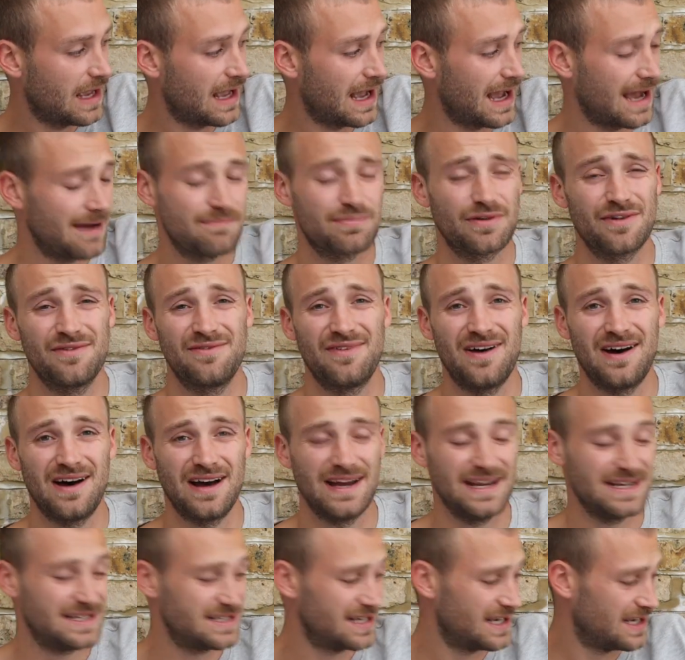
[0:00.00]
and
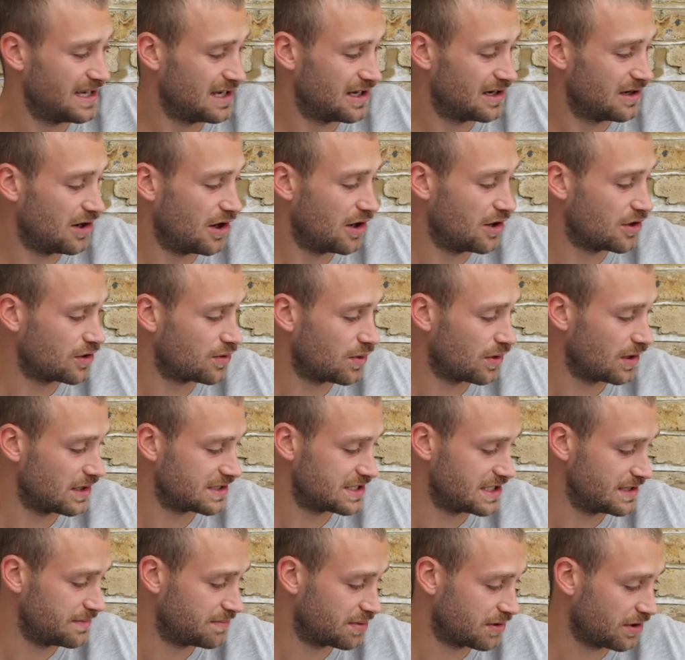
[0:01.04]
provide low
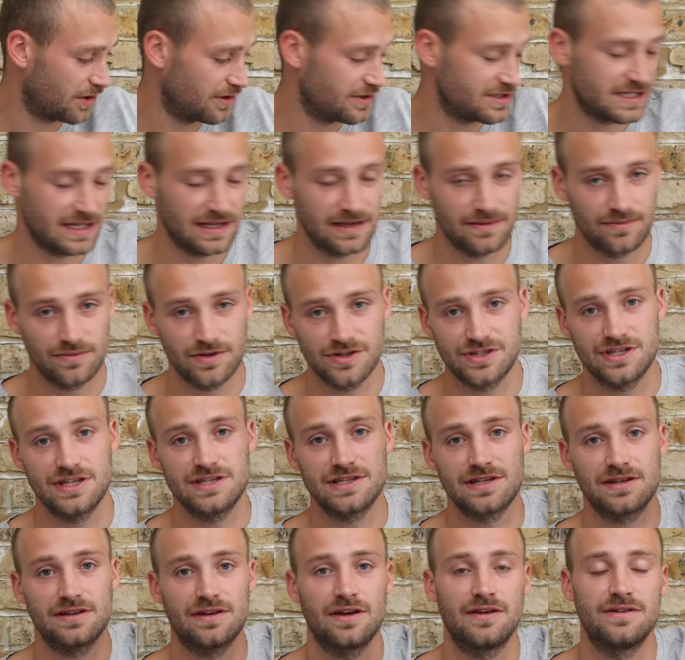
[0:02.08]
quality protein, which
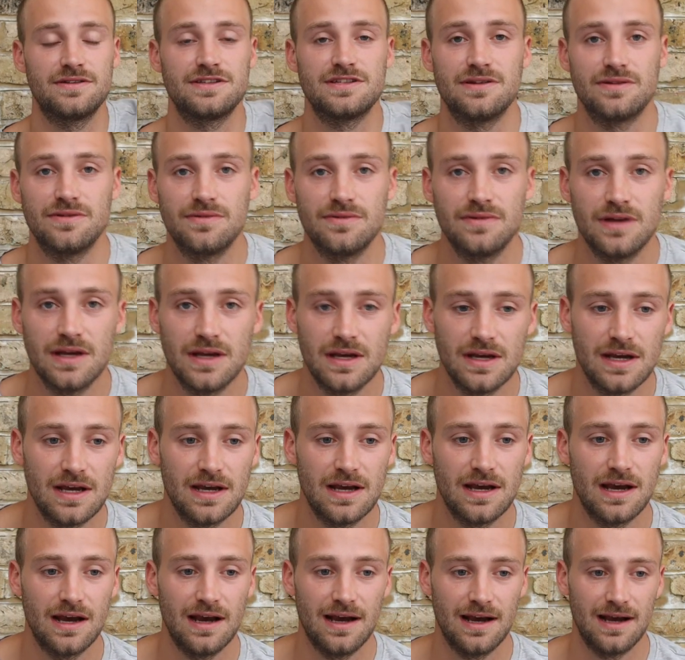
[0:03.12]
isn't going to
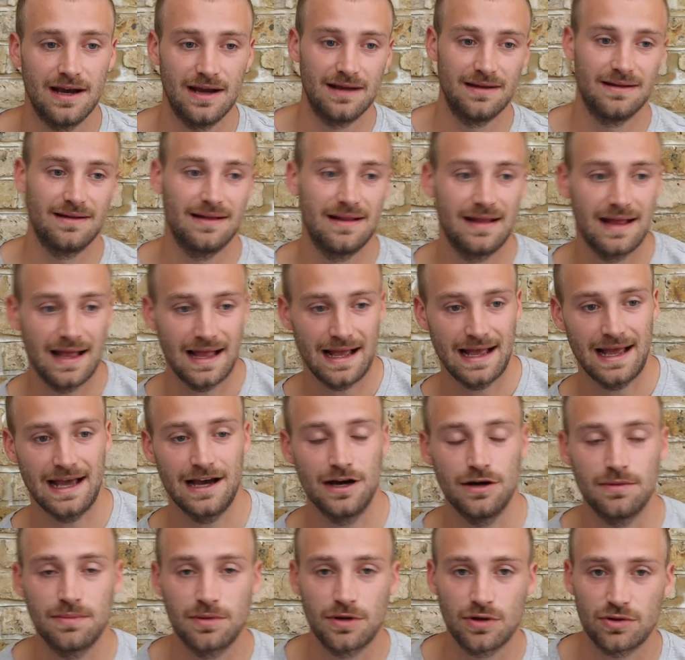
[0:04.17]

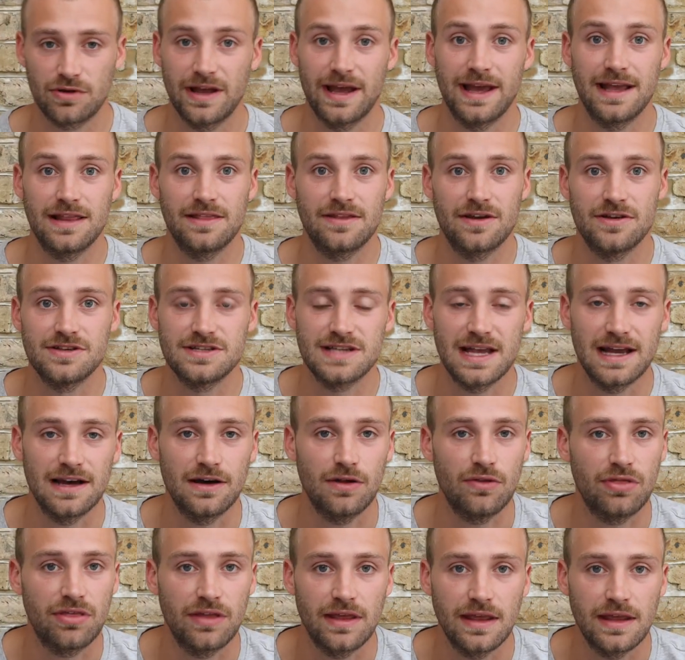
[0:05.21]
help create those
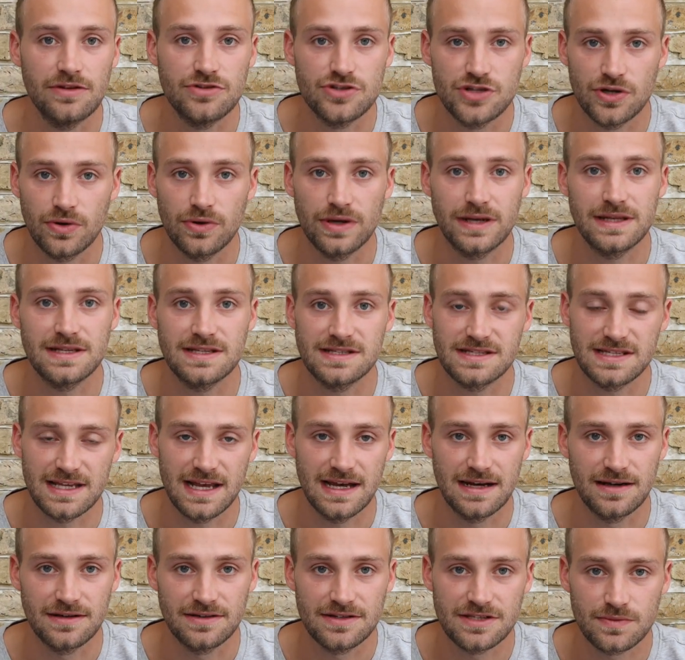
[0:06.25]
healthy joint
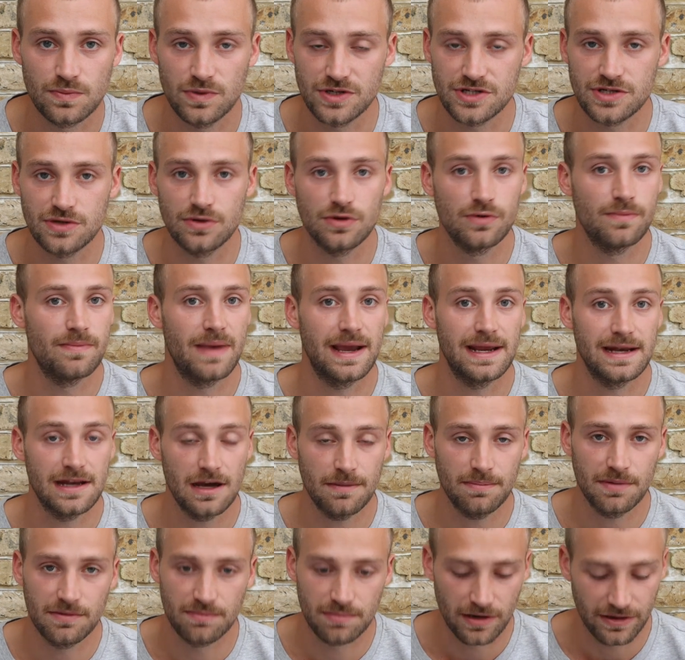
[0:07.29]
cells, which are all made
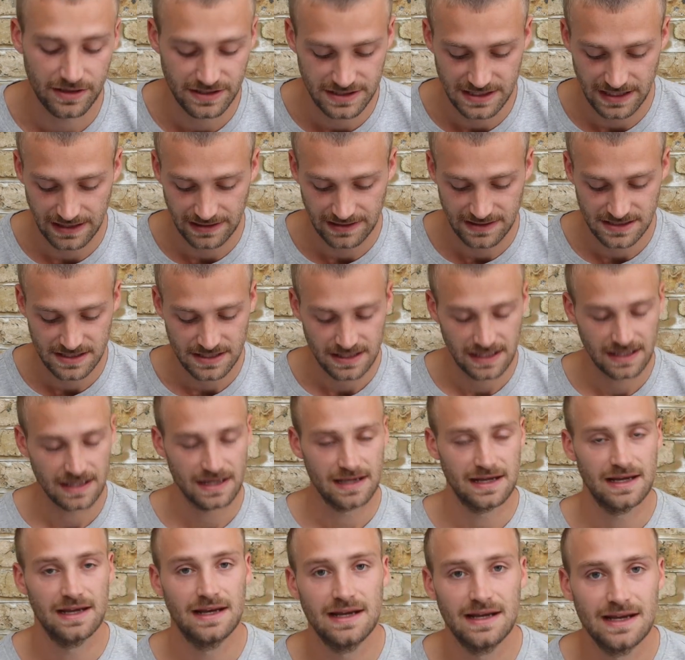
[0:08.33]
up of proteins.
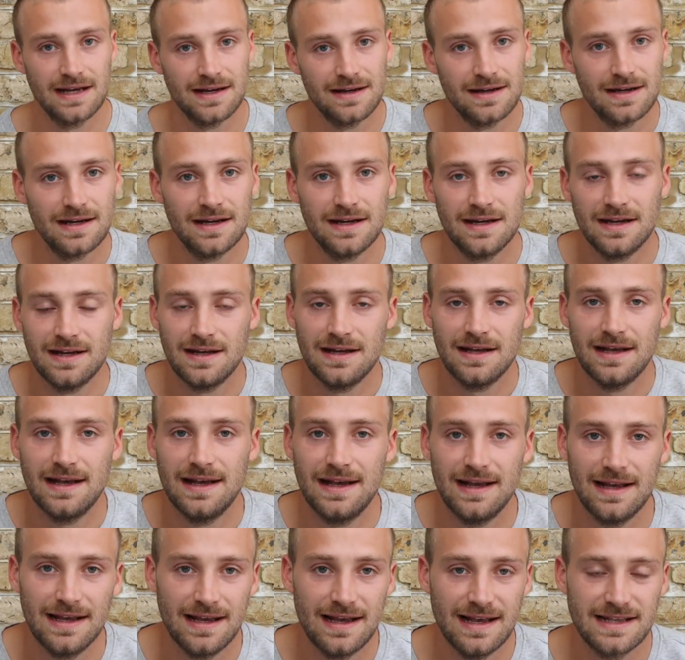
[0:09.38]

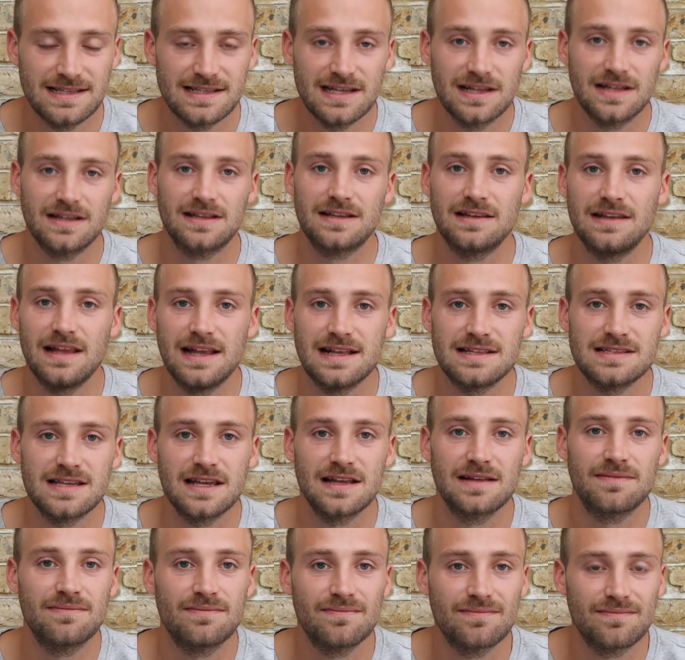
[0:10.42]
It's
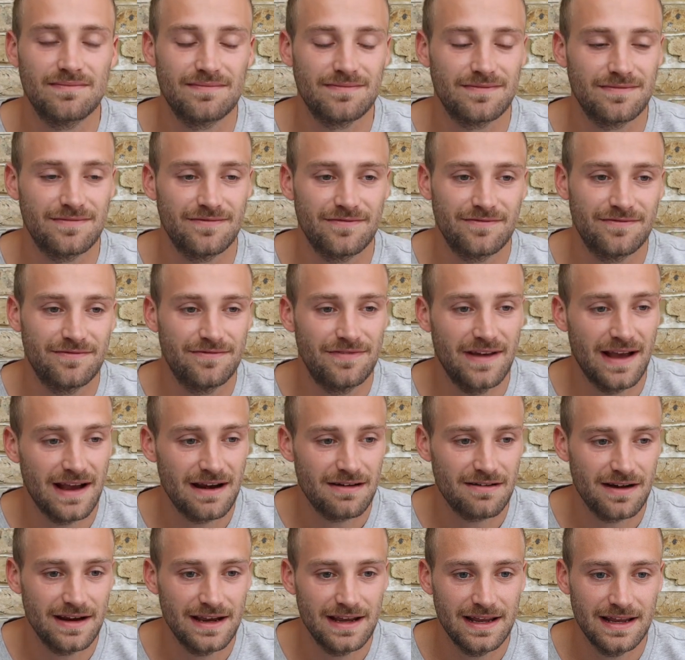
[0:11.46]
a
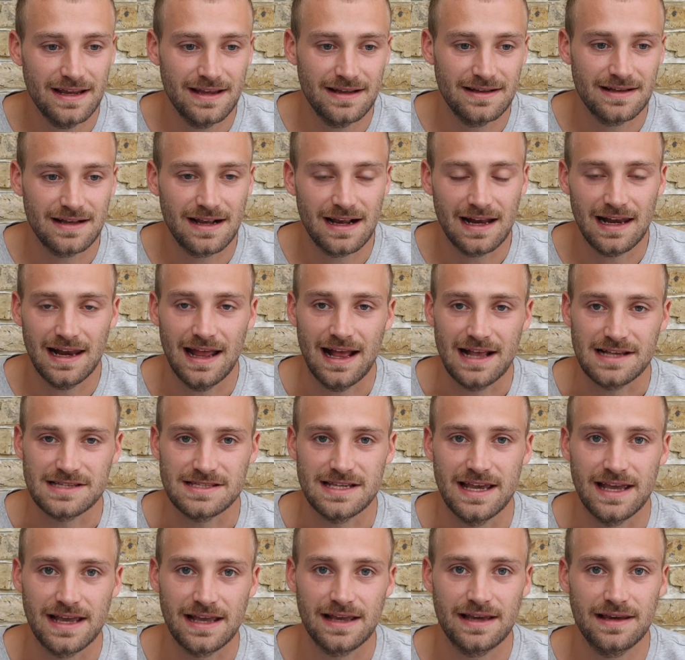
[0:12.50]
very
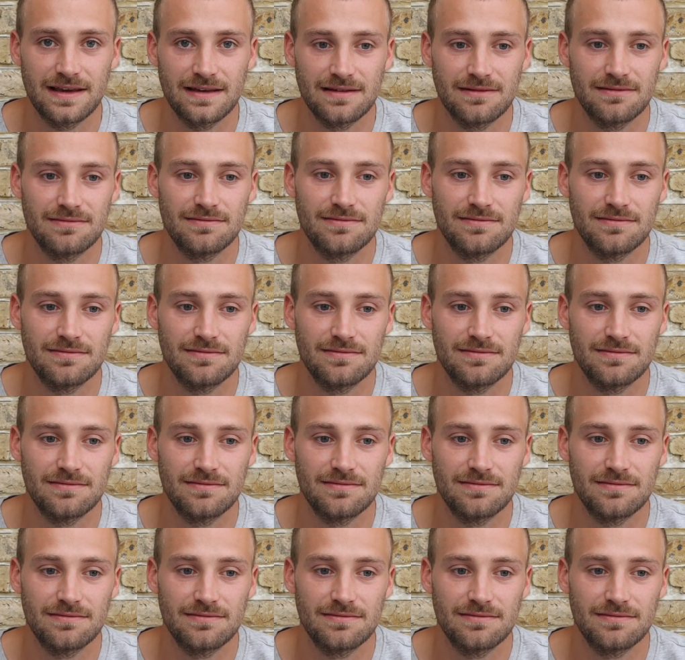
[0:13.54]
classic